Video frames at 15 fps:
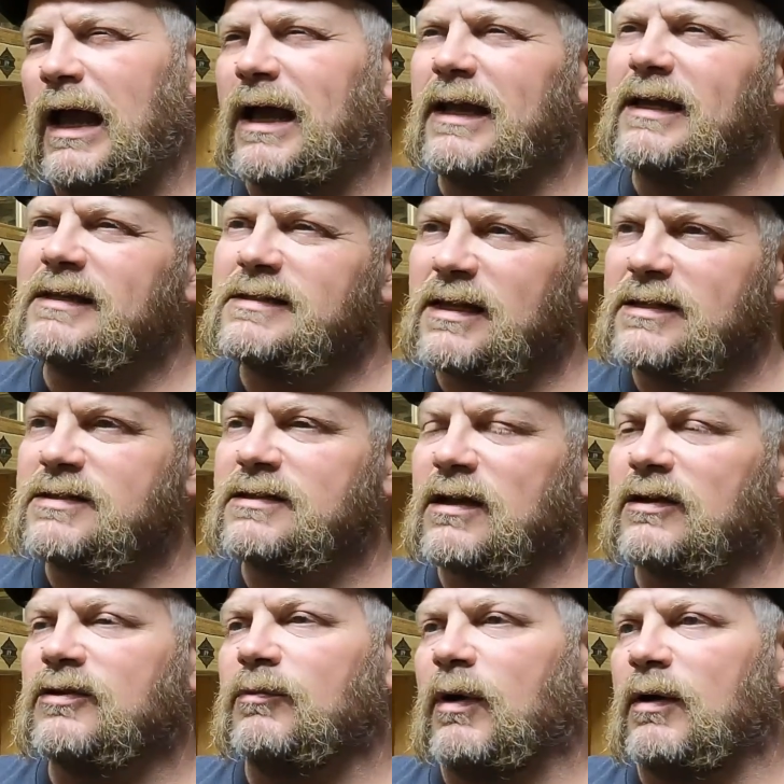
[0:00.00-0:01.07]
I guess I
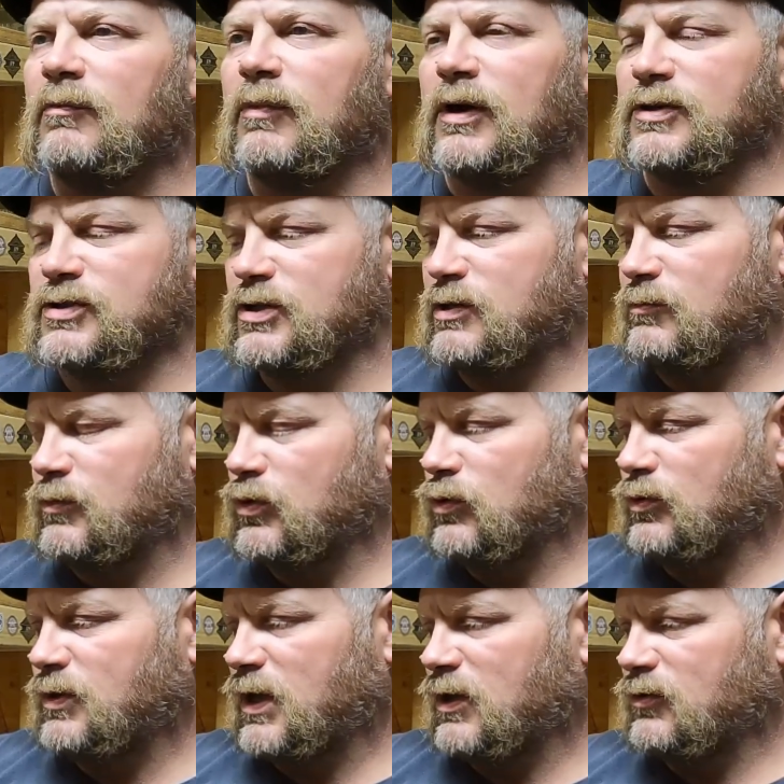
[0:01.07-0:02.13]
stuck to my budget at
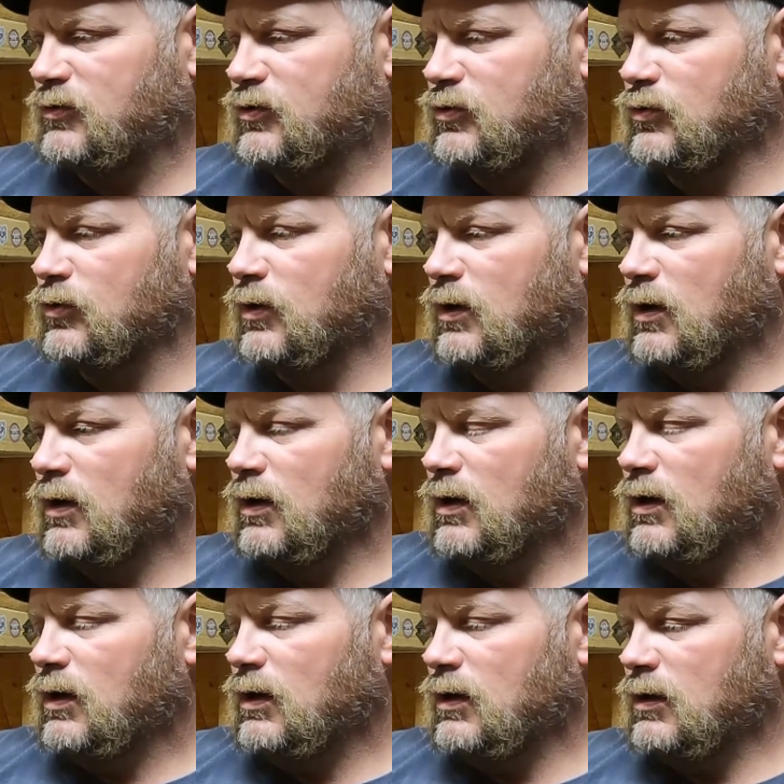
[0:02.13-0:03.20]
Muletown too.
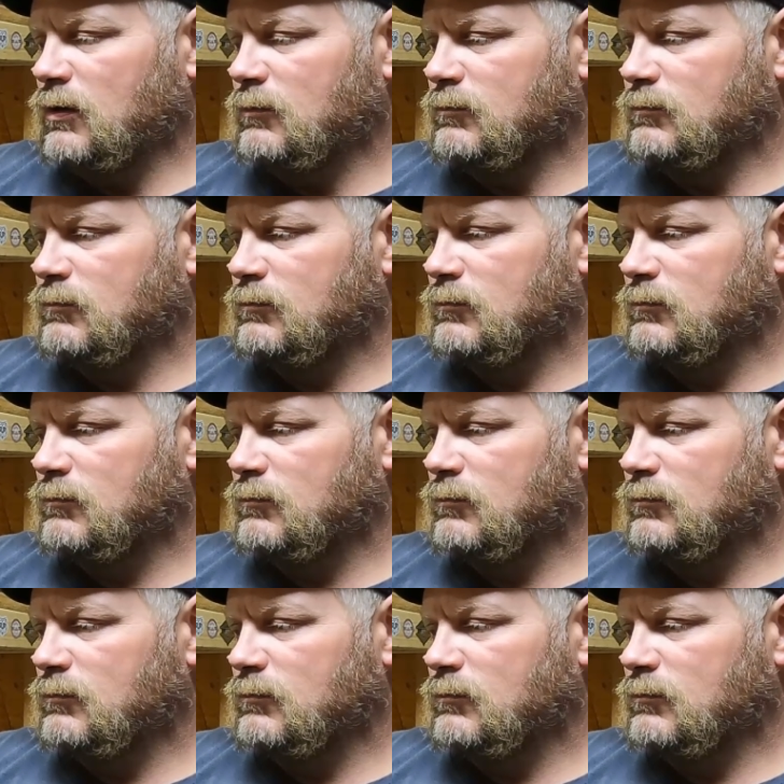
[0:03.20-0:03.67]
But